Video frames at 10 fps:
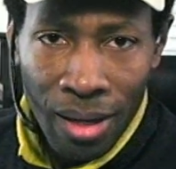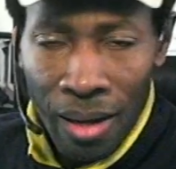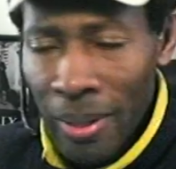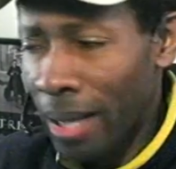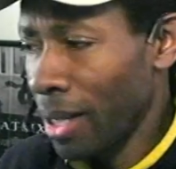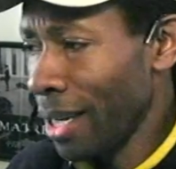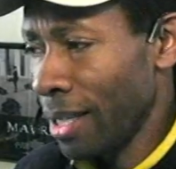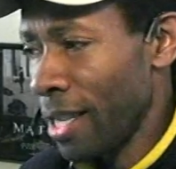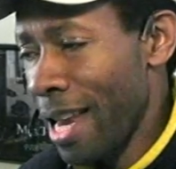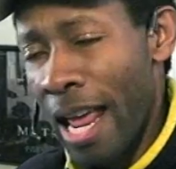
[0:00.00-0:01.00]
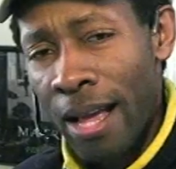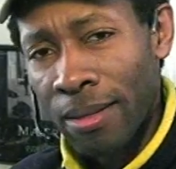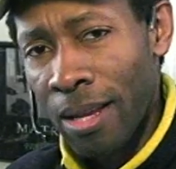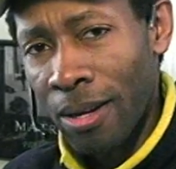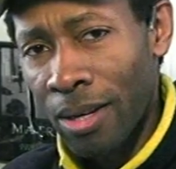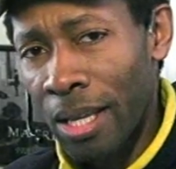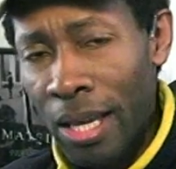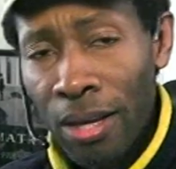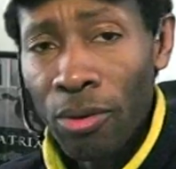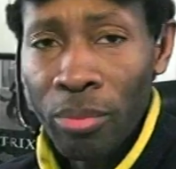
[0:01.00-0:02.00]
I mean, at the end of the day, it's not going to
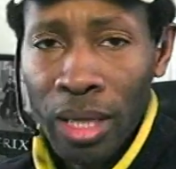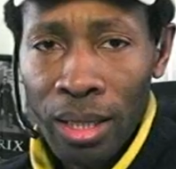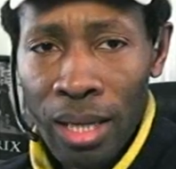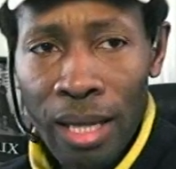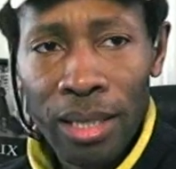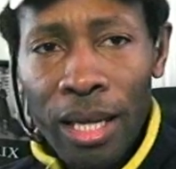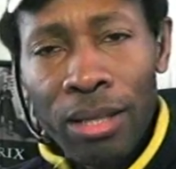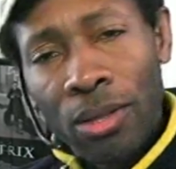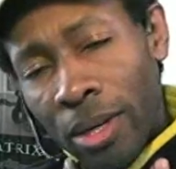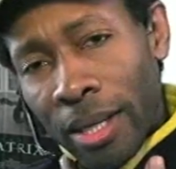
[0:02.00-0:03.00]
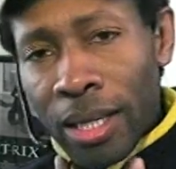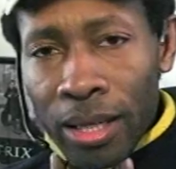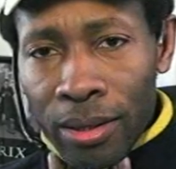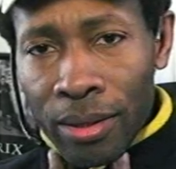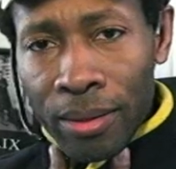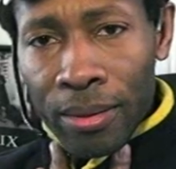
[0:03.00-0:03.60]
kill me not to eat the turkey dinner,